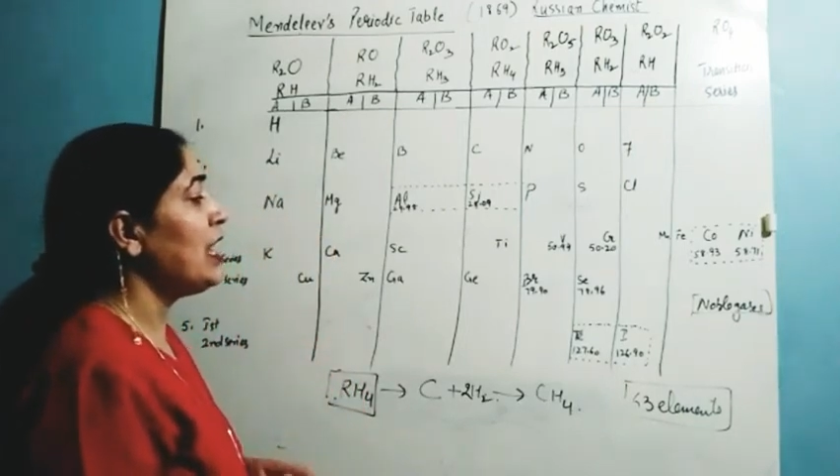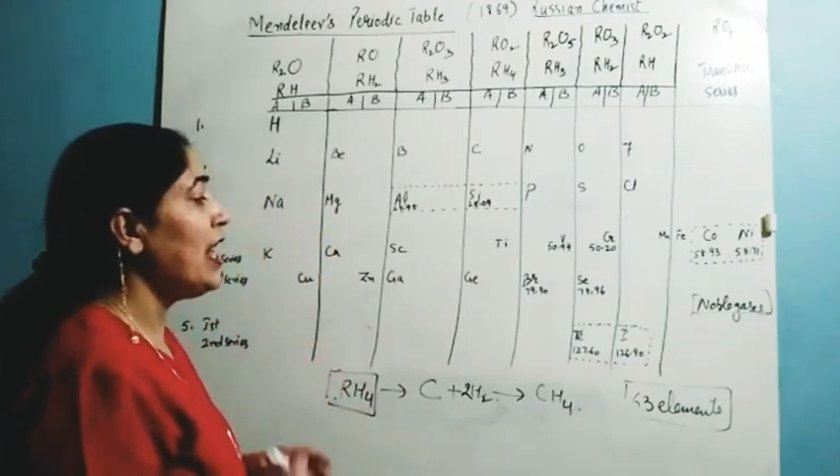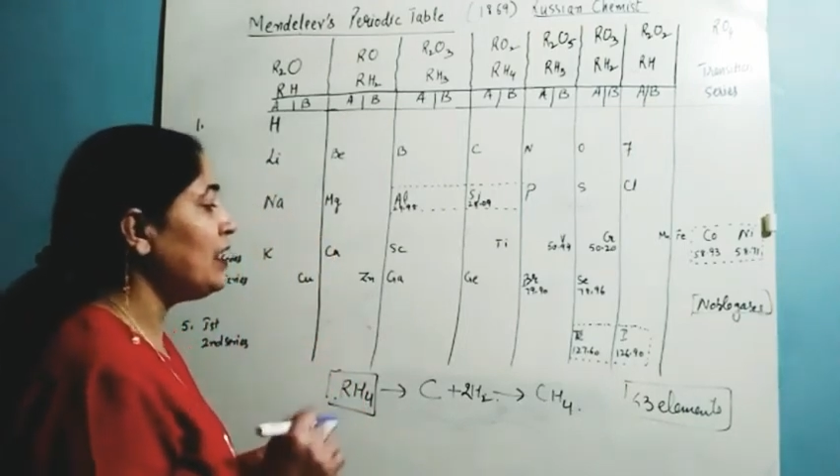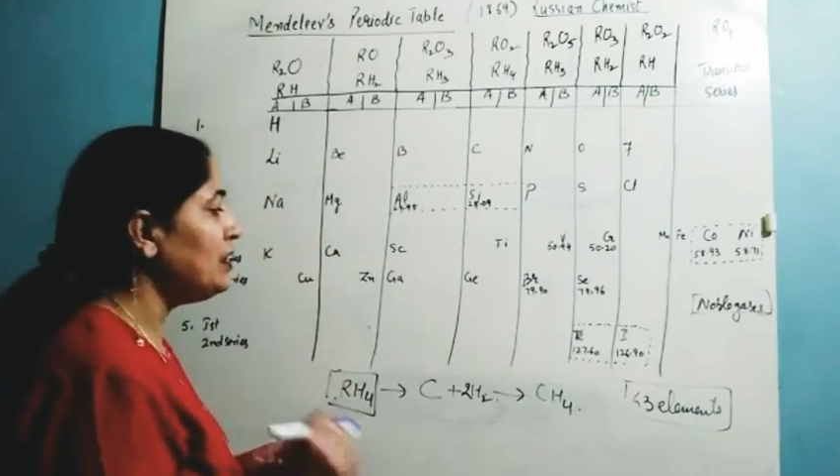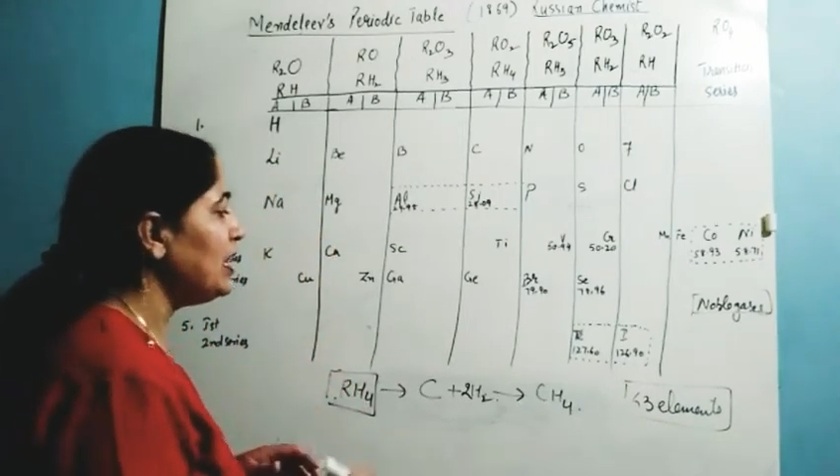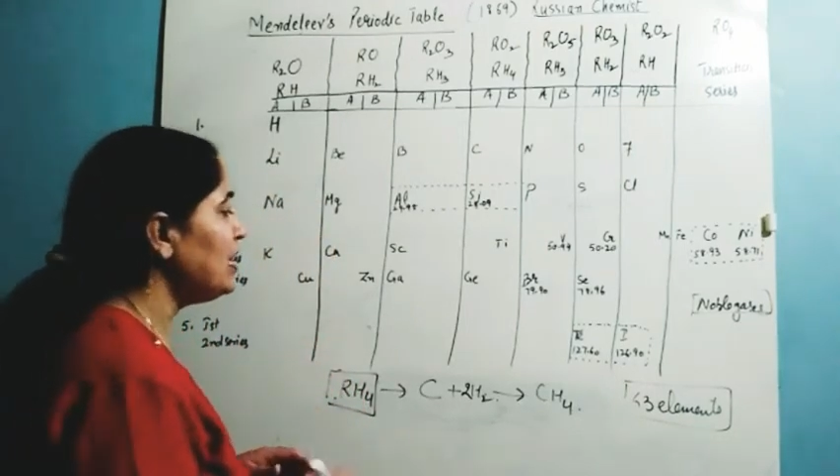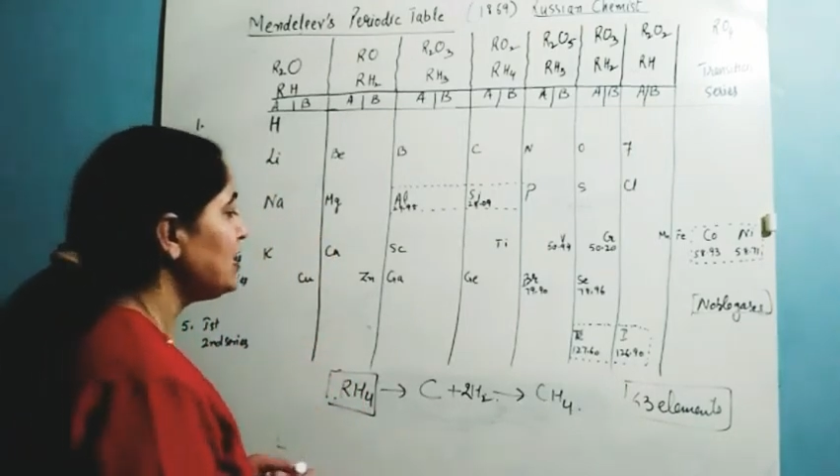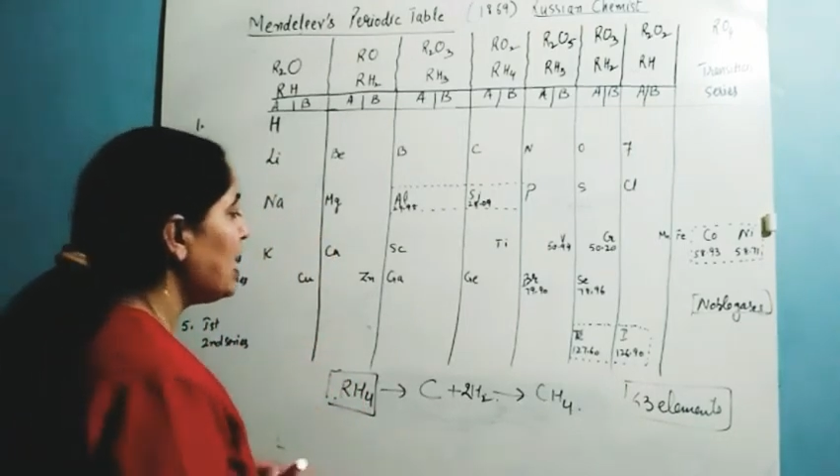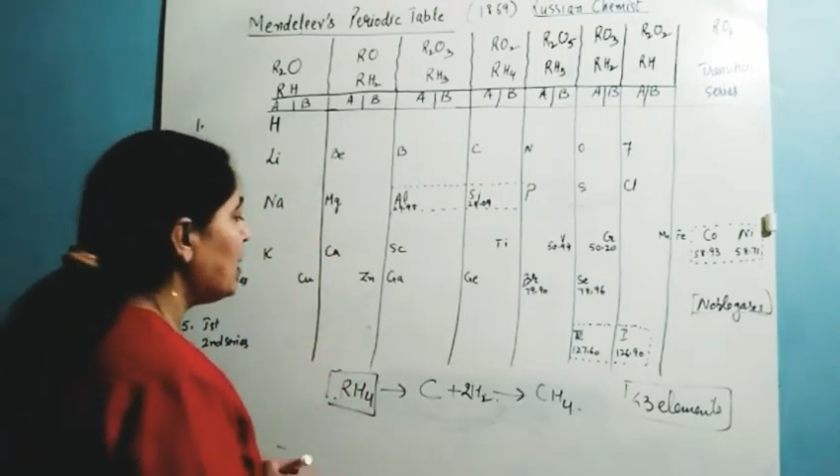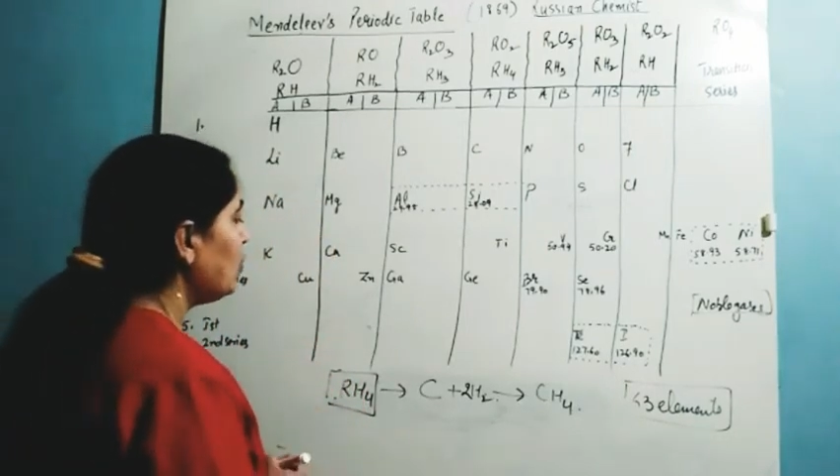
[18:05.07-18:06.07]
and these
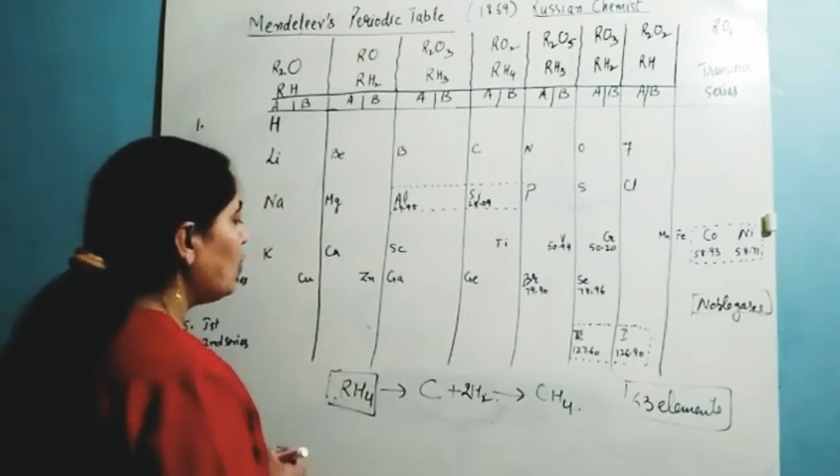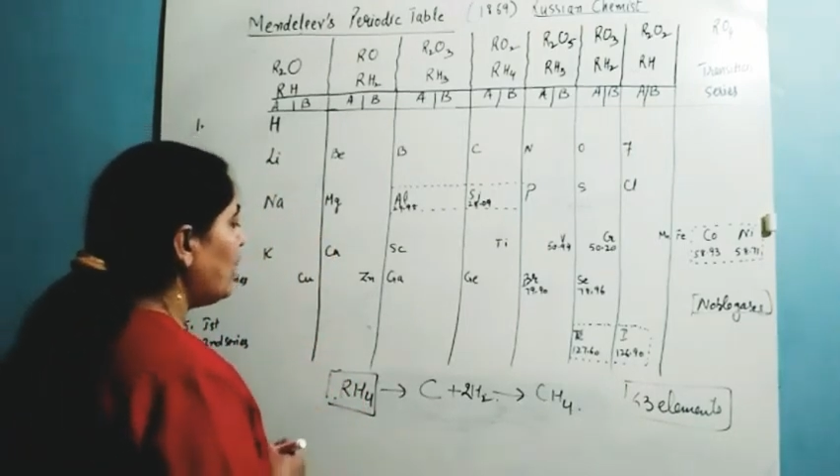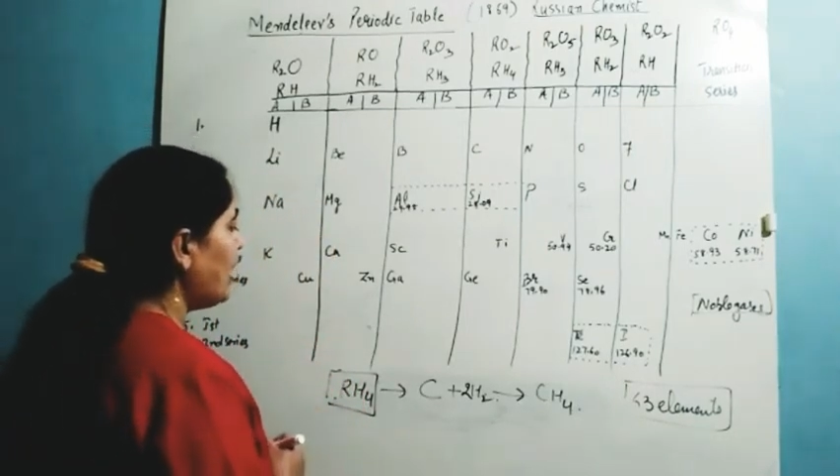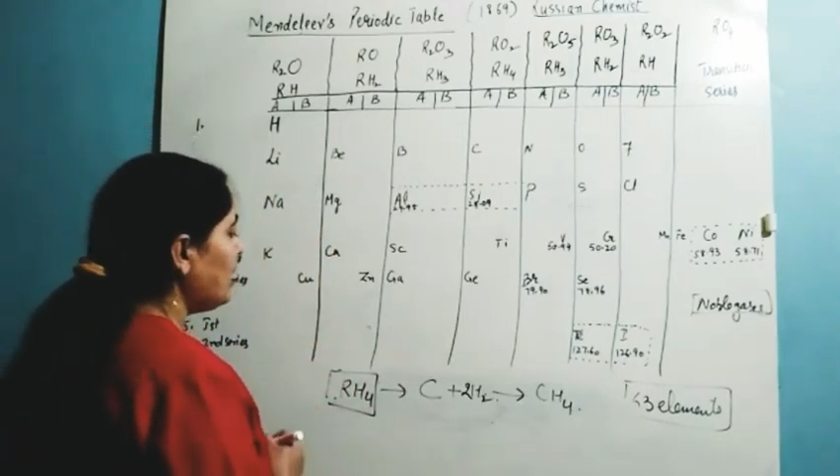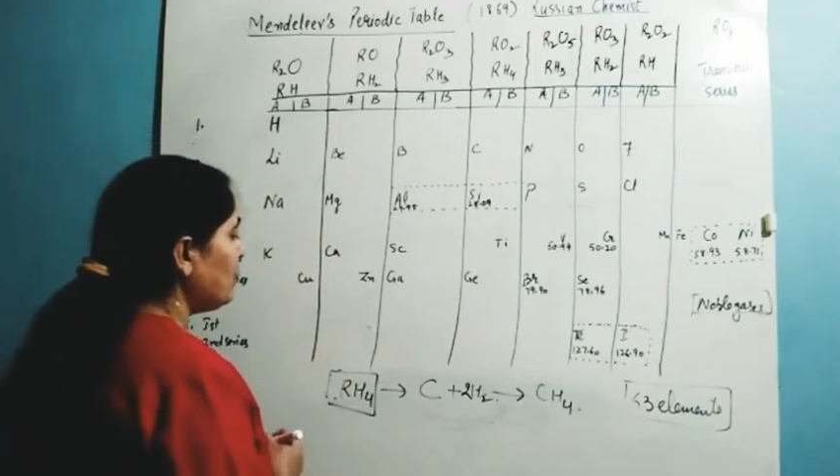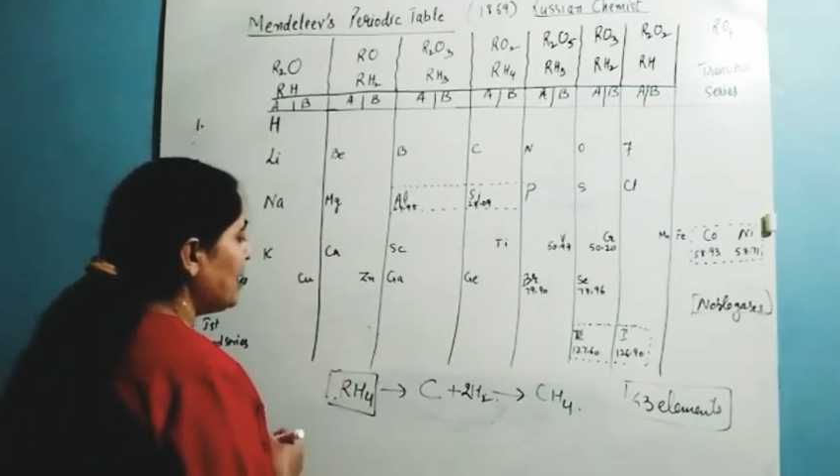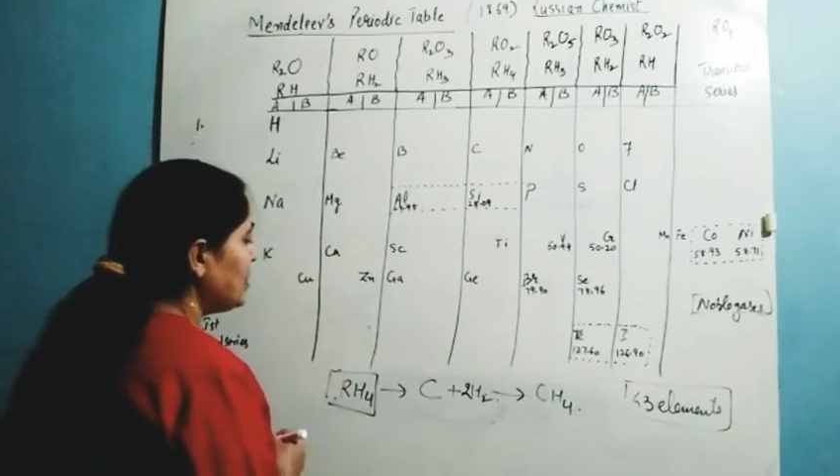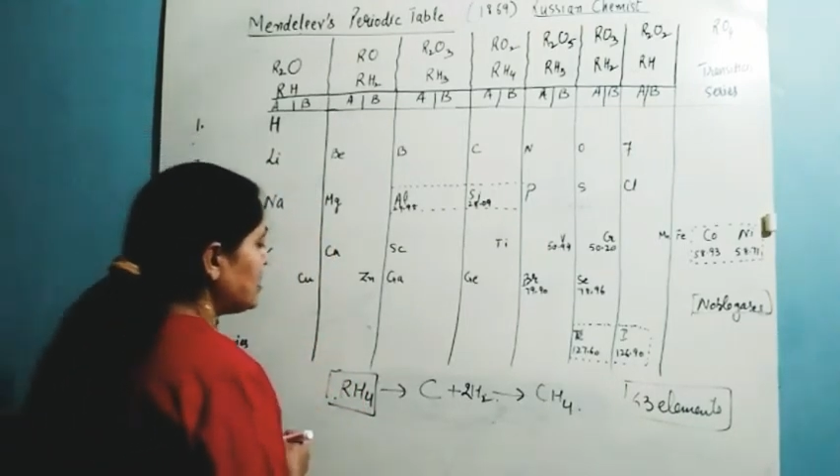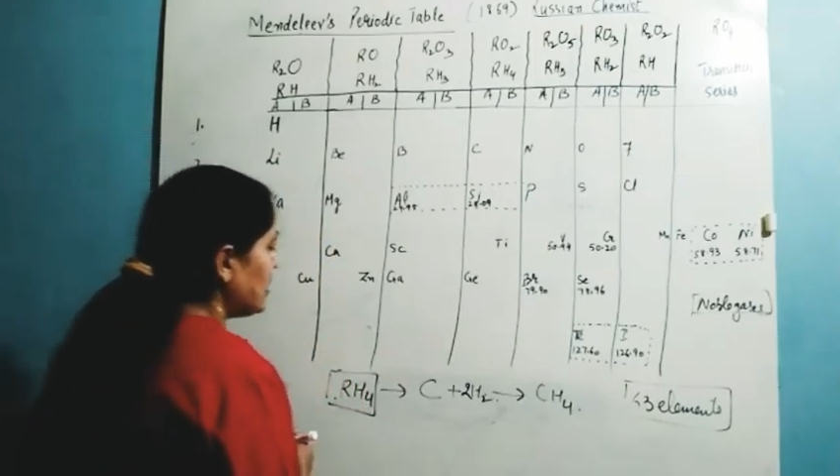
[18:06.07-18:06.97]
unknown elements